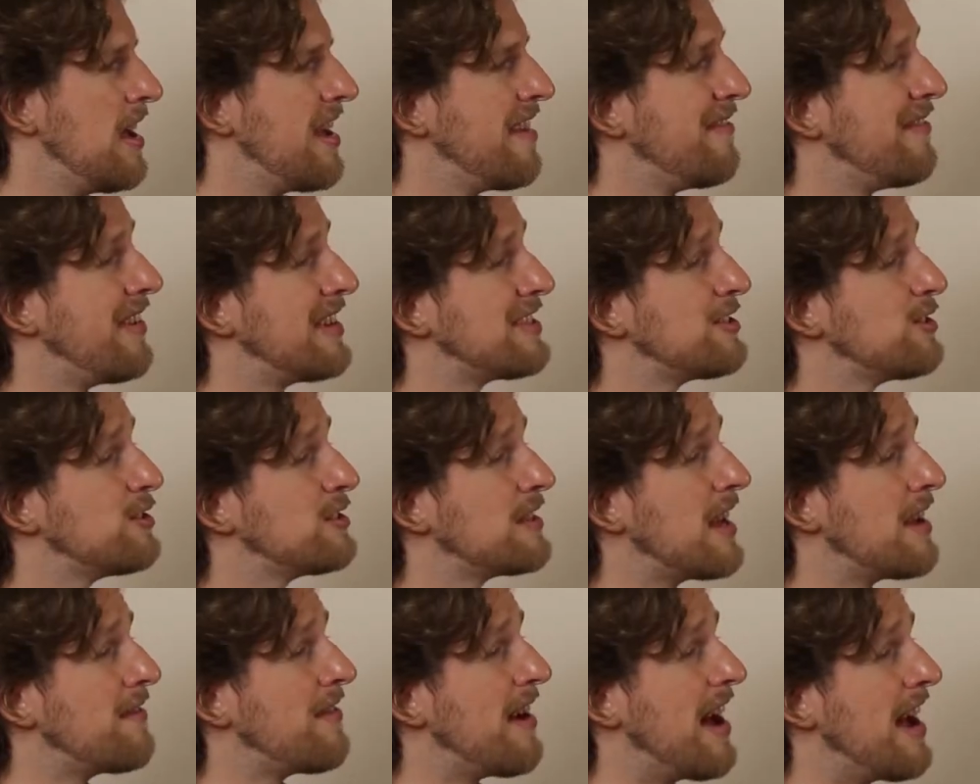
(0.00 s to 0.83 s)
investors
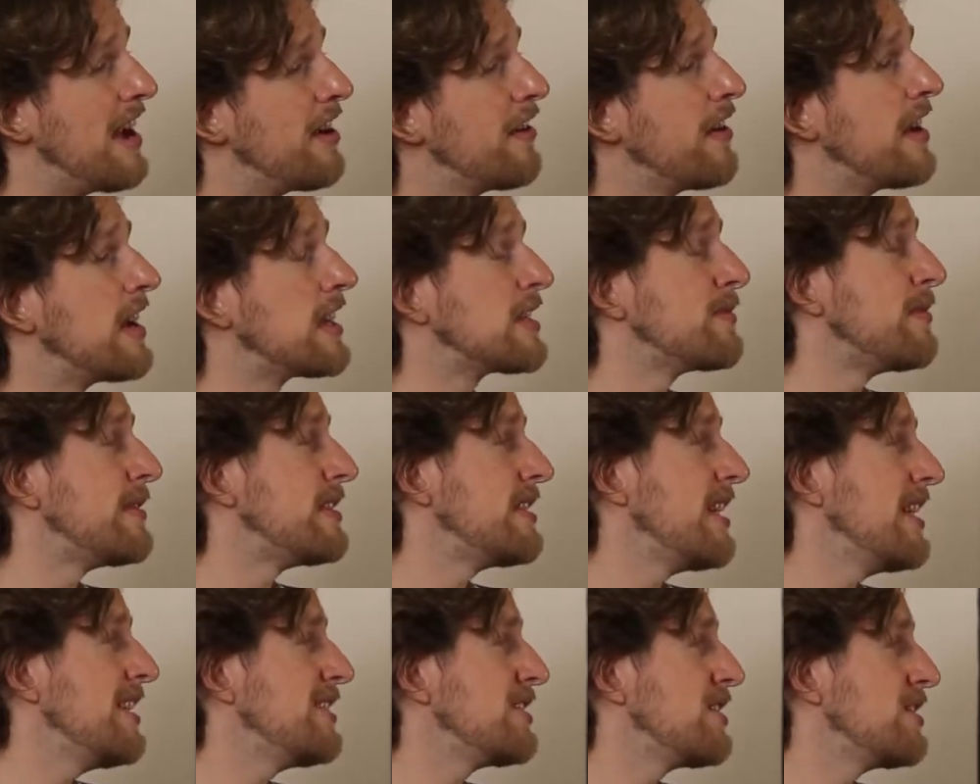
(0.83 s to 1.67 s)
have higher
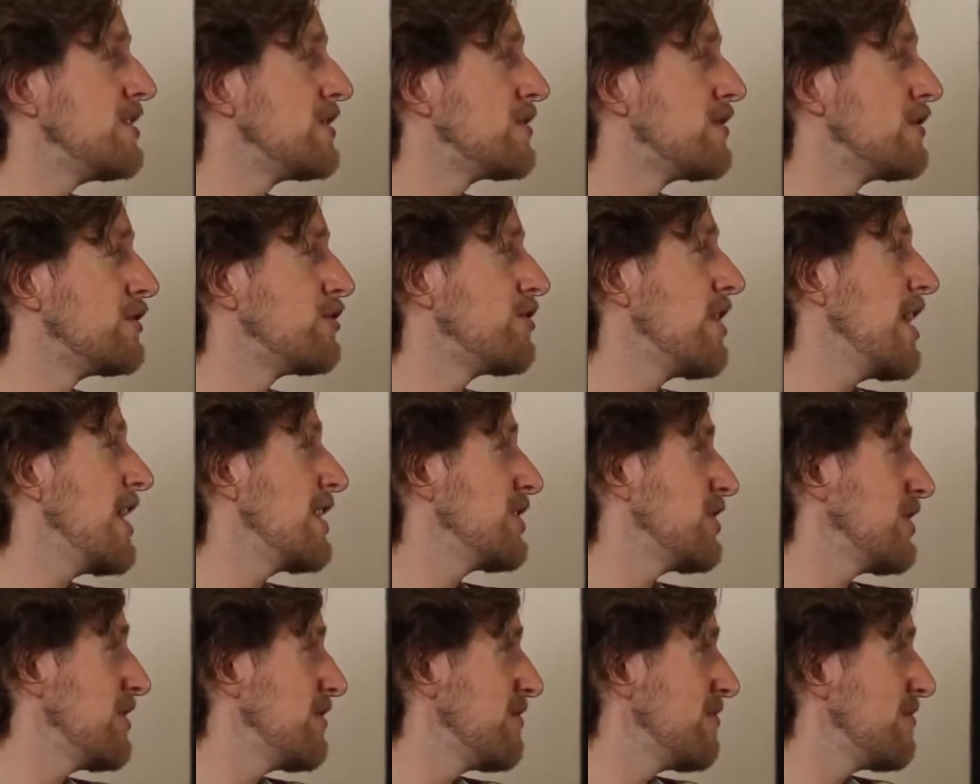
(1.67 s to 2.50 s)
expectations for
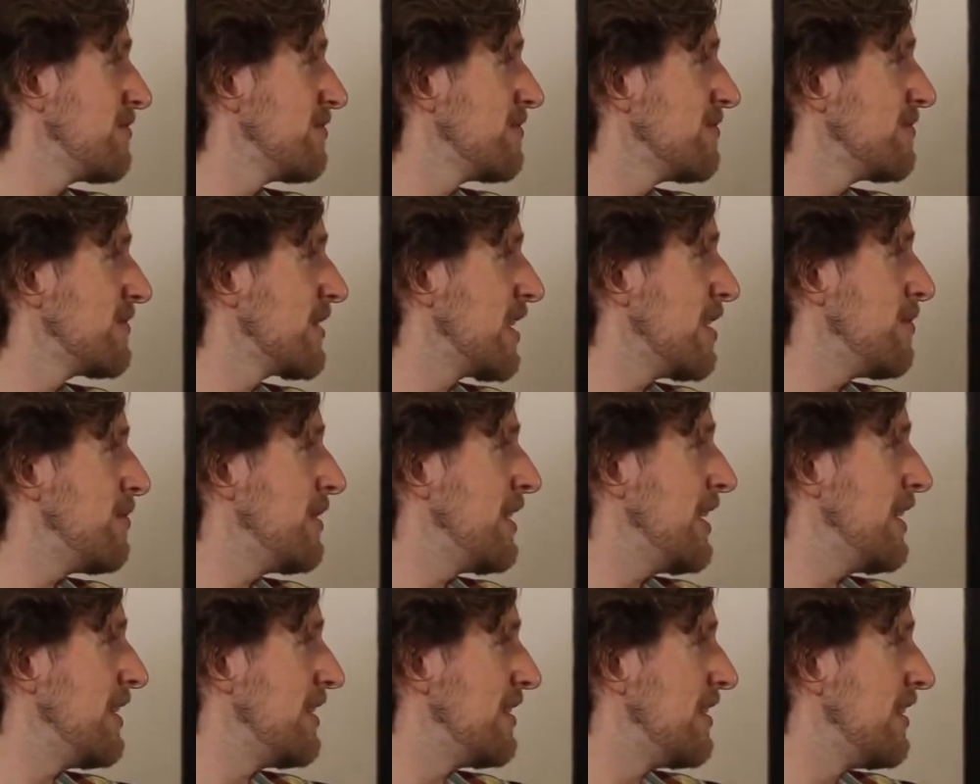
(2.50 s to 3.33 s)
traction coming
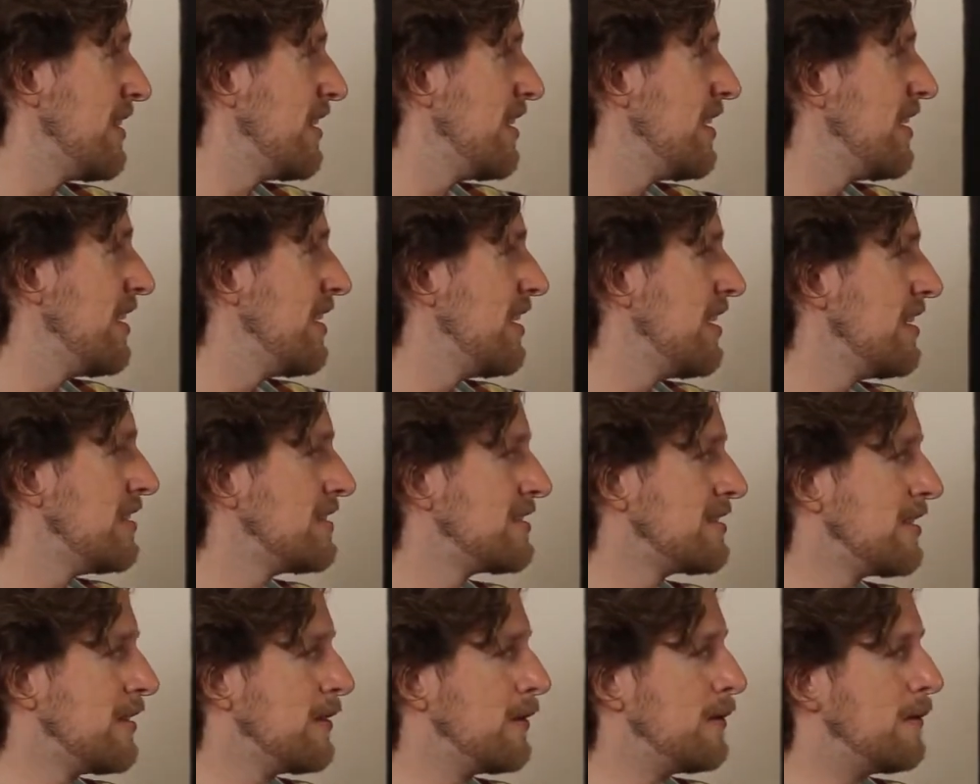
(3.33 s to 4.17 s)
in.
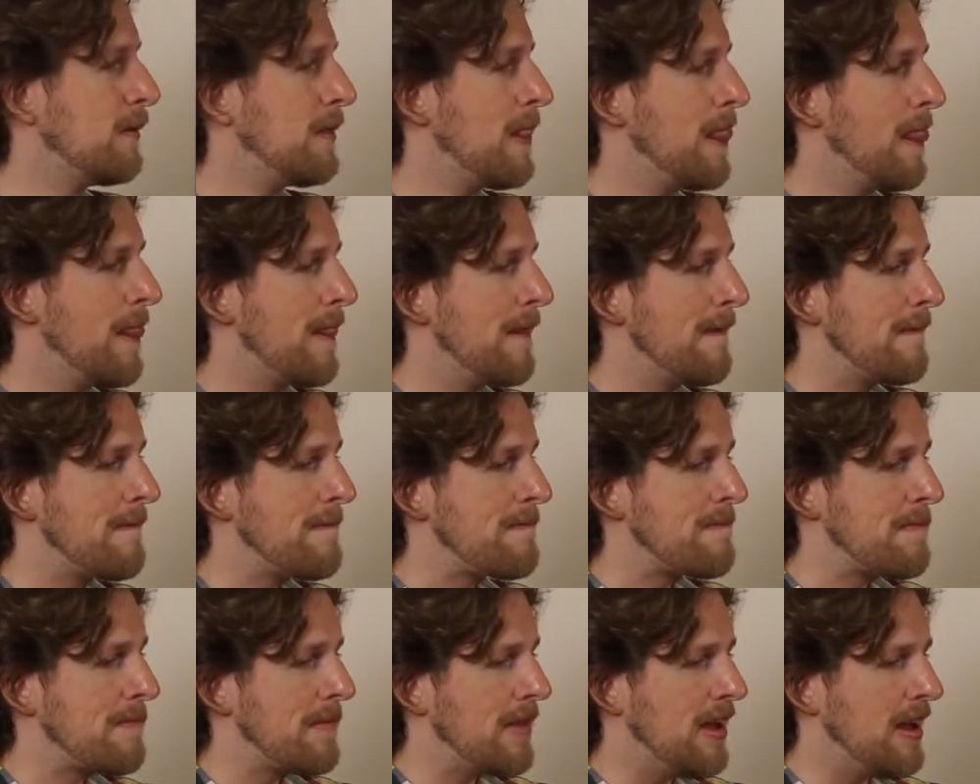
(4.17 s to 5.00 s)
So,
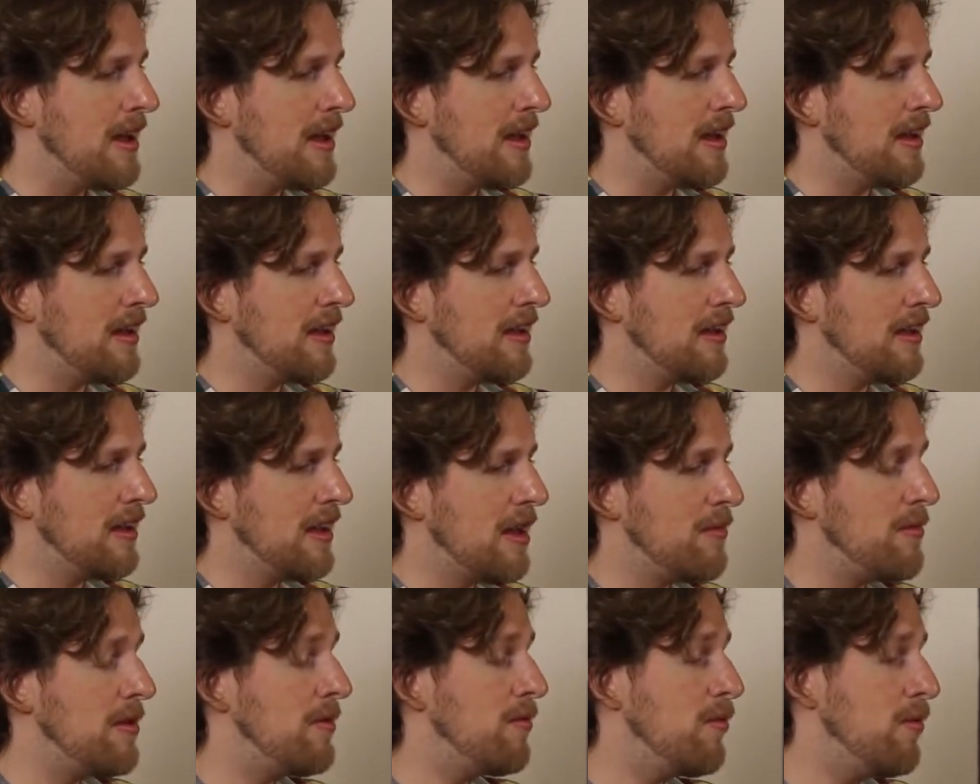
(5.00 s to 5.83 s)

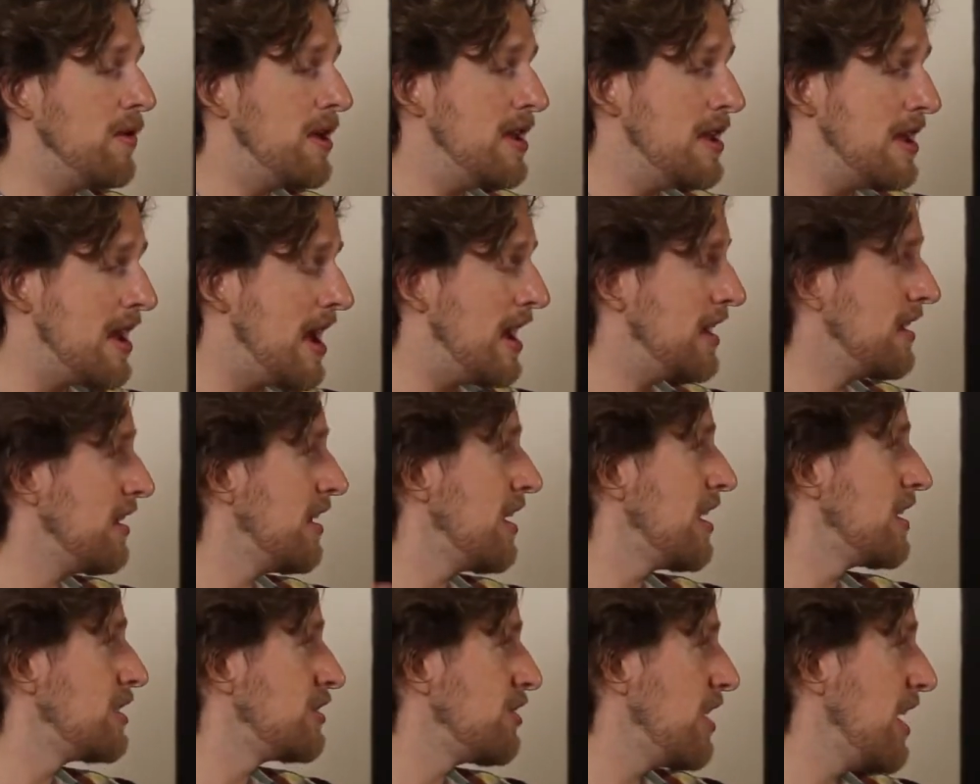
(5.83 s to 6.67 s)
we had a
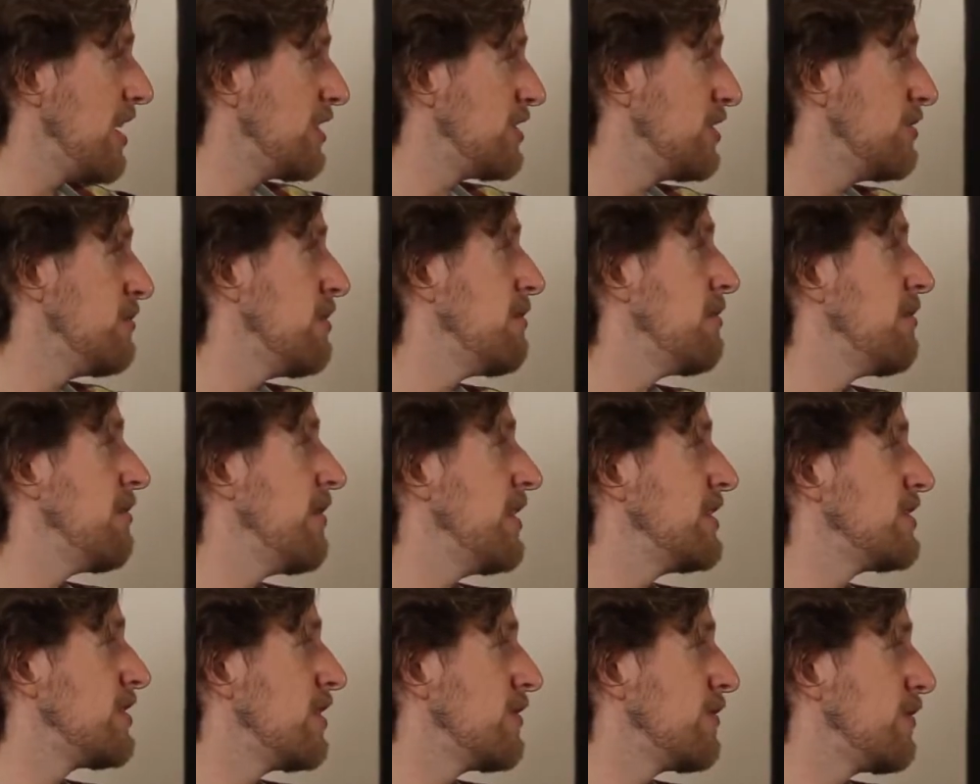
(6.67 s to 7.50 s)
lot of traction when we
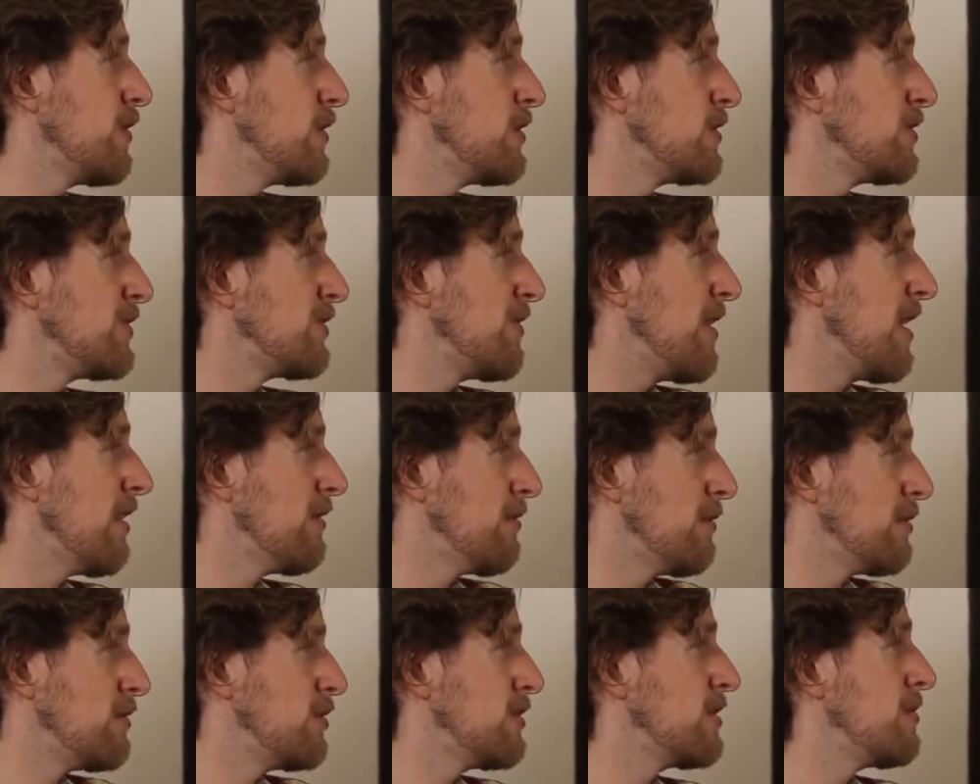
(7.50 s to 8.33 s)
raised our first round,
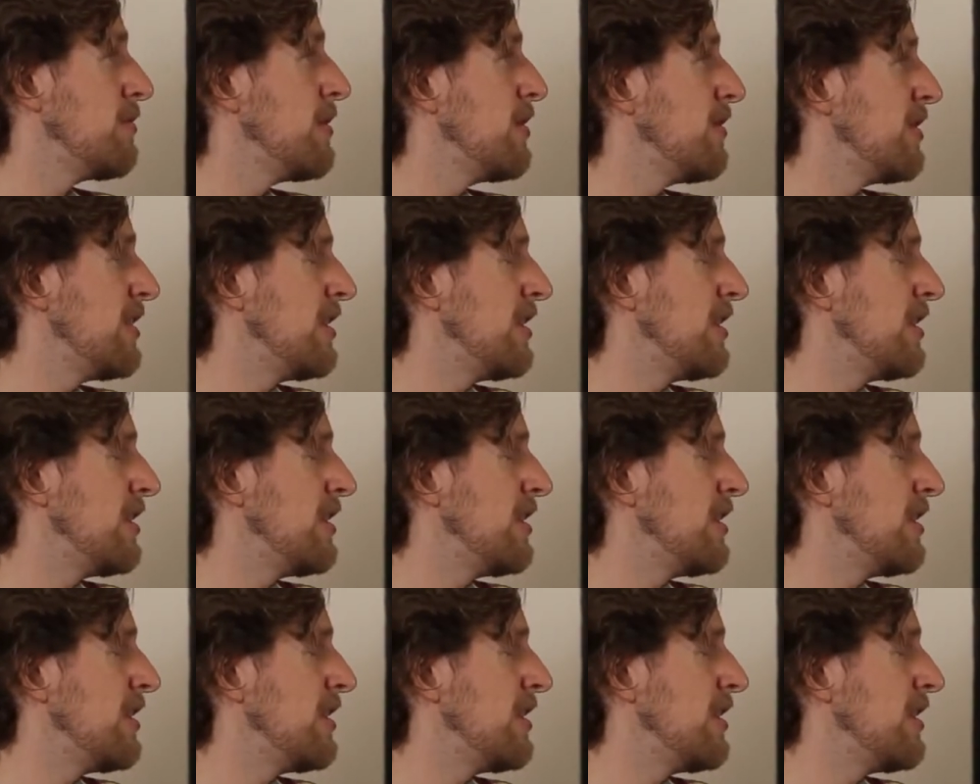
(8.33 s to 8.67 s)
which was $1 million,